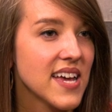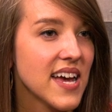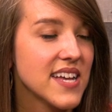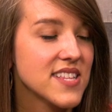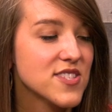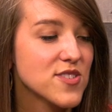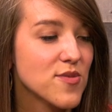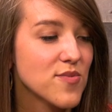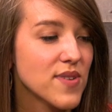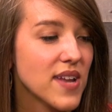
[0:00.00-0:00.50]

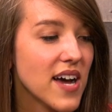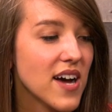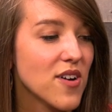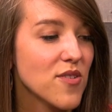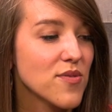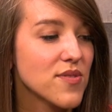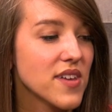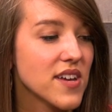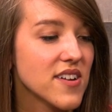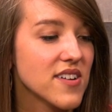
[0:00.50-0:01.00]
And so
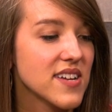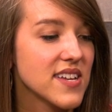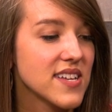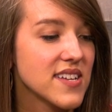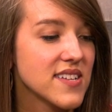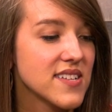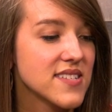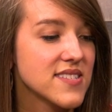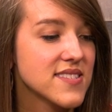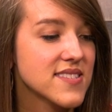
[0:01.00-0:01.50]
now there
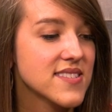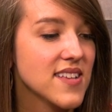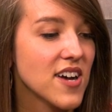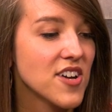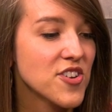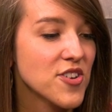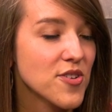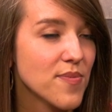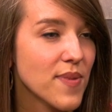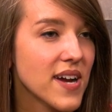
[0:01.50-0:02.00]
is
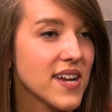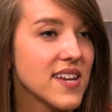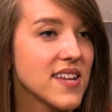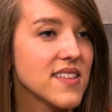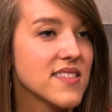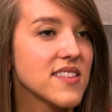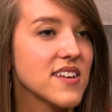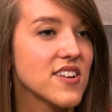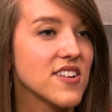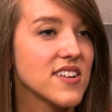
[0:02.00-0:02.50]

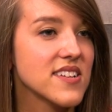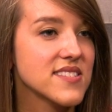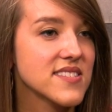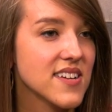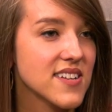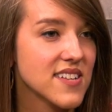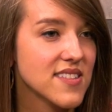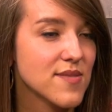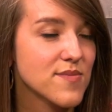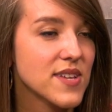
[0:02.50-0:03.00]
undermining, there is
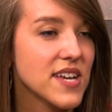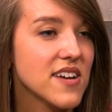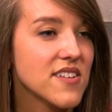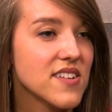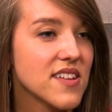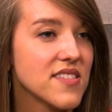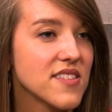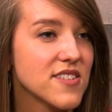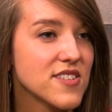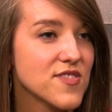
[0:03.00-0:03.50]
cutting them down,
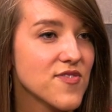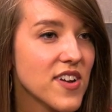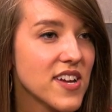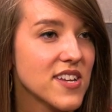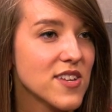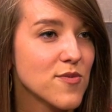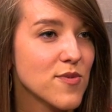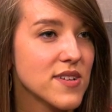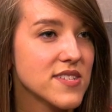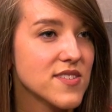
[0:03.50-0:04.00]
and there's
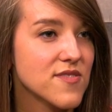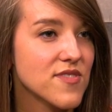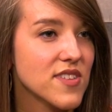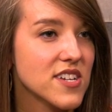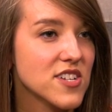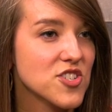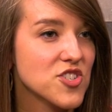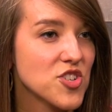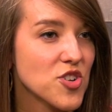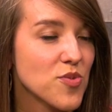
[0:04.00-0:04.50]
finding ways of
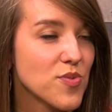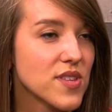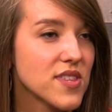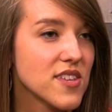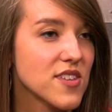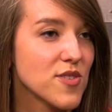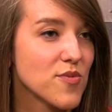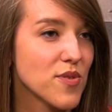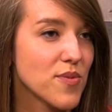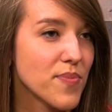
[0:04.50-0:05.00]
like showing
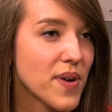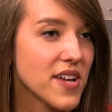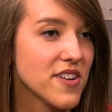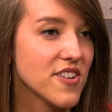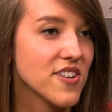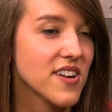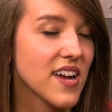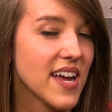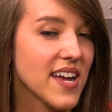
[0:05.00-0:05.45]
that you were better.